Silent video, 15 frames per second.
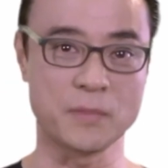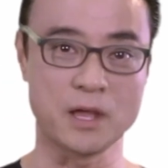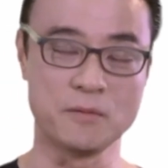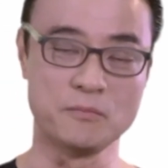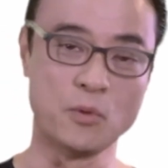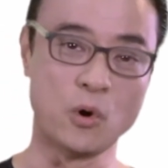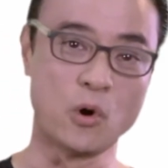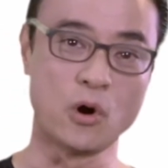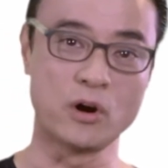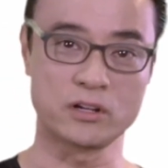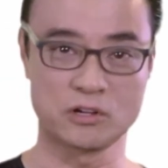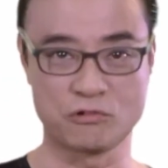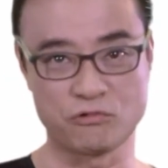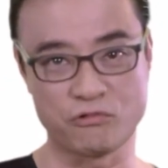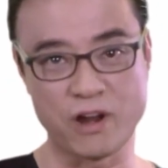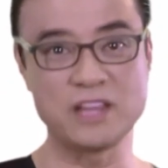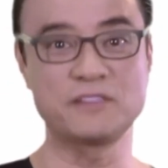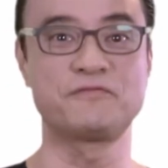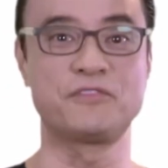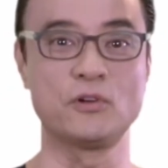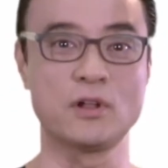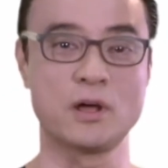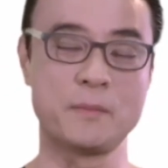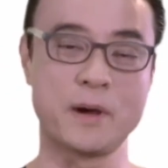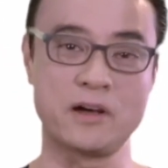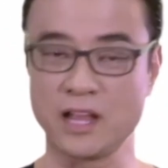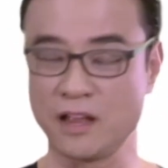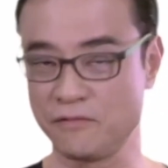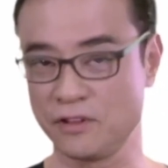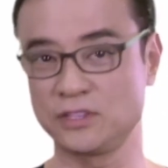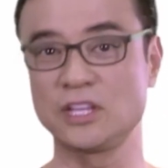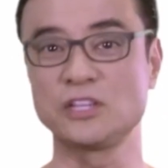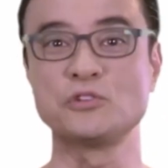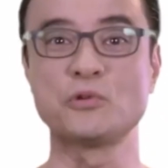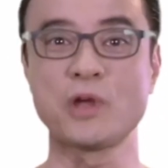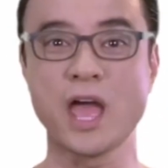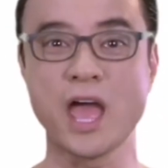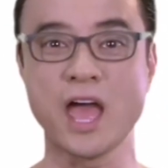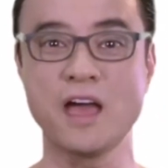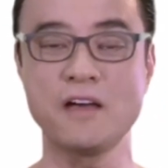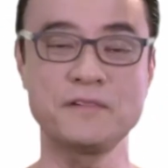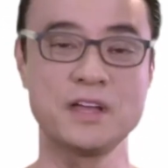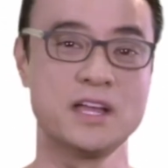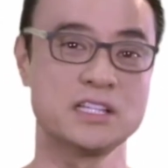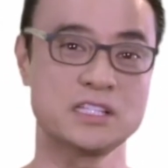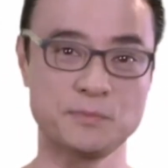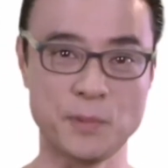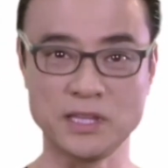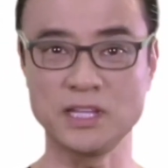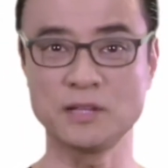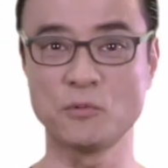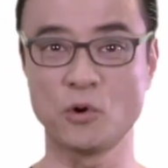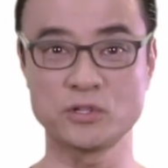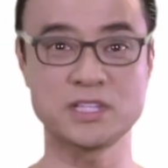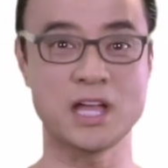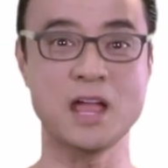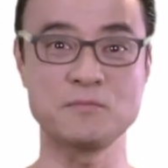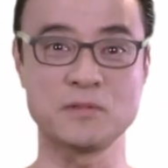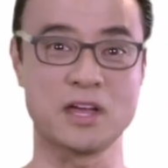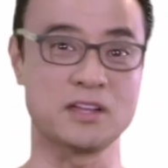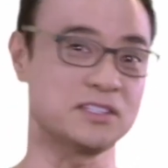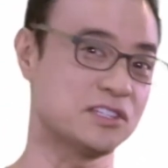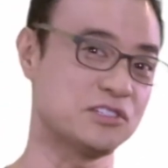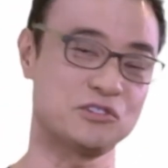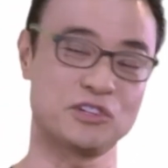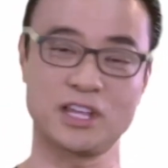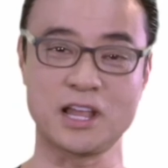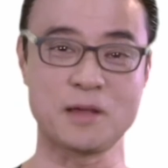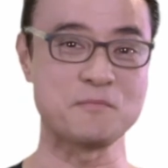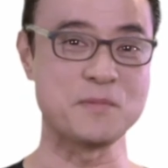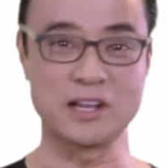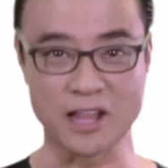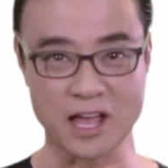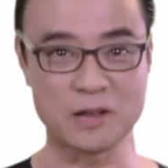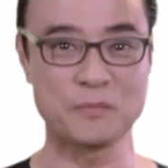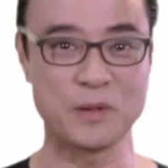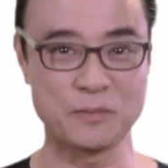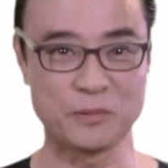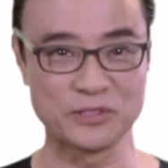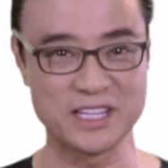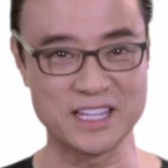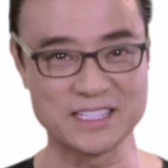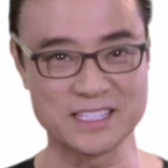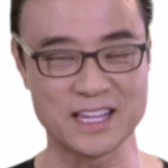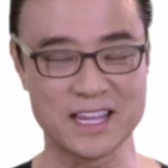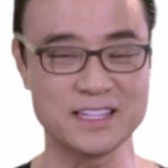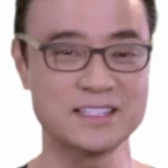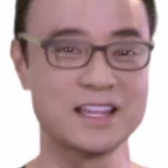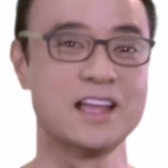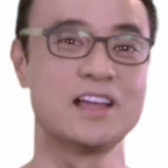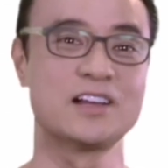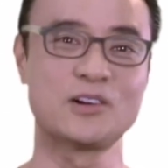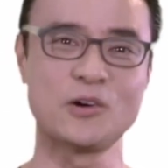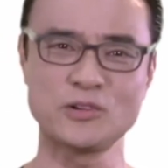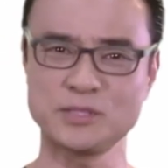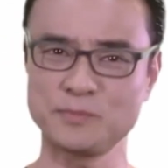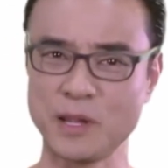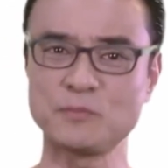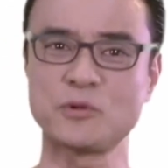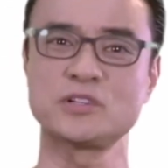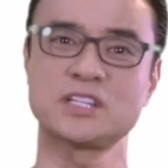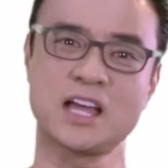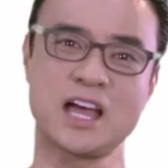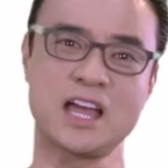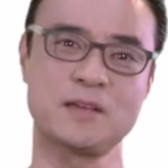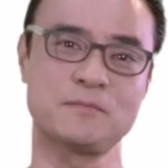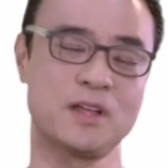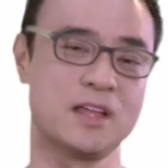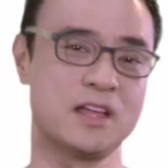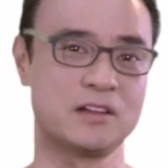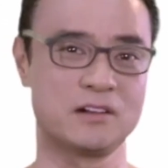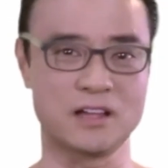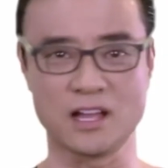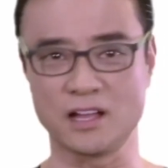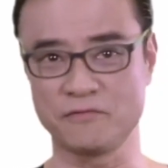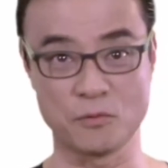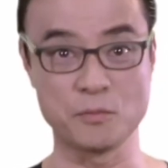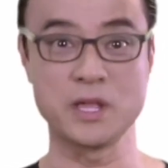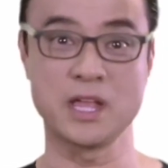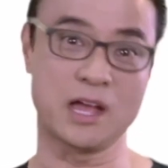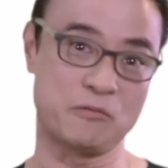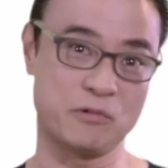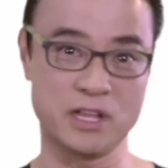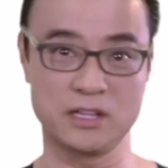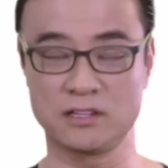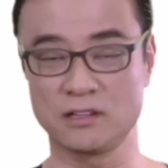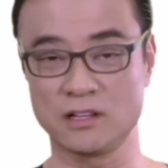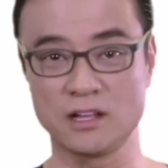more grateful about everything you have. Spending more time now, since you cannot meet a lot of people these days, go spend more time. For me, I read